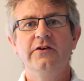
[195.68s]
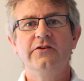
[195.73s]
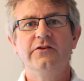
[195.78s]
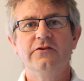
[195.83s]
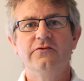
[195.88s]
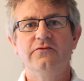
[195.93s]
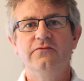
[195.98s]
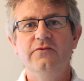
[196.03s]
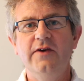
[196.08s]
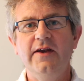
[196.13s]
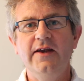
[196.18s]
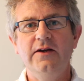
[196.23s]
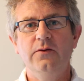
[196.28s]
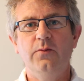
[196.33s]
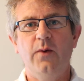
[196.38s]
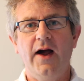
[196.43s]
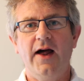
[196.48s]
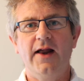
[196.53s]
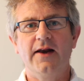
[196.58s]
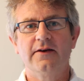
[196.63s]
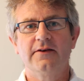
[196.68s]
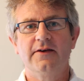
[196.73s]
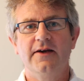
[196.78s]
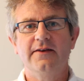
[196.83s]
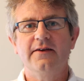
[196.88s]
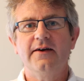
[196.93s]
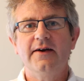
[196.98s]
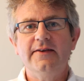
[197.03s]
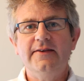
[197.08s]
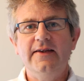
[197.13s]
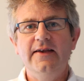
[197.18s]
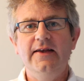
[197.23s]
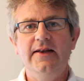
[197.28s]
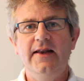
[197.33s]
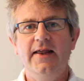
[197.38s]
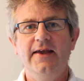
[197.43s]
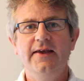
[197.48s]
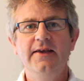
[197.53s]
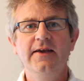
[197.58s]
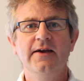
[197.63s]
should read well, and
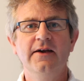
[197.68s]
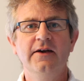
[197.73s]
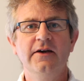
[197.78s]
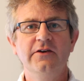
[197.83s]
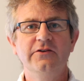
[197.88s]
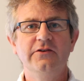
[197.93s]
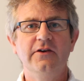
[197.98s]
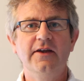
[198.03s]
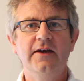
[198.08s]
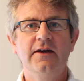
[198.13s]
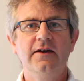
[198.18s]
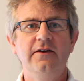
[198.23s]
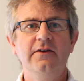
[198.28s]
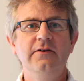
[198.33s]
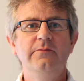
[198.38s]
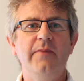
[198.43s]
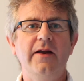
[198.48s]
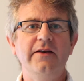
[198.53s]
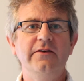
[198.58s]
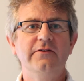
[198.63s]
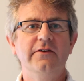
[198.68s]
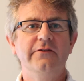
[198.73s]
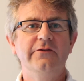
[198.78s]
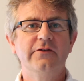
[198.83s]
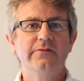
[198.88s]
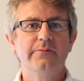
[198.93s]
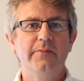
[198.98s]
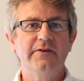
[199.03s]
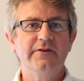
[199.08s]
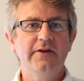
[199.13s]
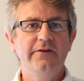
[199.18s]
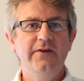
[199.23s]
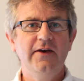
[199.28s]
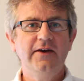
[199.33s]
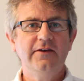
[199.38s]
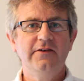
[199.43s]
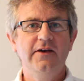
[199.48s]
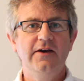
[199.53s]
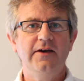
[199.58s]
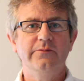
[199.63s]
ideally should include mention of
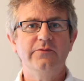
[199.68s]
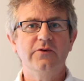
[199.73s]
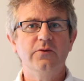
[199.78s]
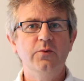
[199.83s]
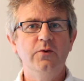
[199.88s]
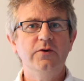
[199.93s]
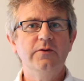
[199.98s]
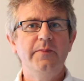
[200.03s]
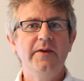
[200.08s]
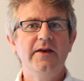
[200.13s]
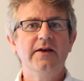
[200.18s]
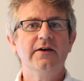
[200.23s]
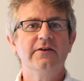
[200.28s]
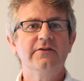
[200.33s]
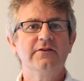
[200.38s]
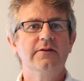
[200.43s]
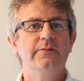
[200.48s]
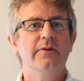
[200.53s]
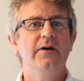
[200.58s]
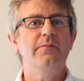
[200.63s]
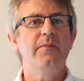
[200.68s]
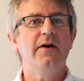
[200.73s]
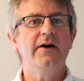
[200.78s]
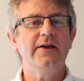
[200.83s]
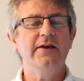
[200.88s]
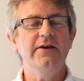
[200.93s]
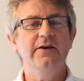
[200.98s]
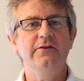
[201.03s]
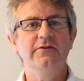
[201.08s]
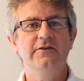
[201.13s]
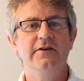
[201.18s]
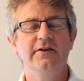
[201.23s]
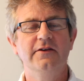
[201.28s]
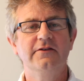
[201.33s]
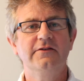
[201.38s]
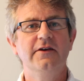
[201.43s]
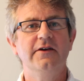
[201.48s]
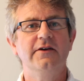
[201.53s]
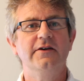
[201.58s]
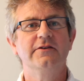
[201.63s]
specific terms a would-be customer might use in a
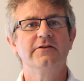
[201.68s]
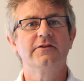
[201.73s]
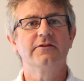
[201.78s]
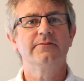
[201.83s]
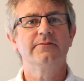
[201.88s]
search.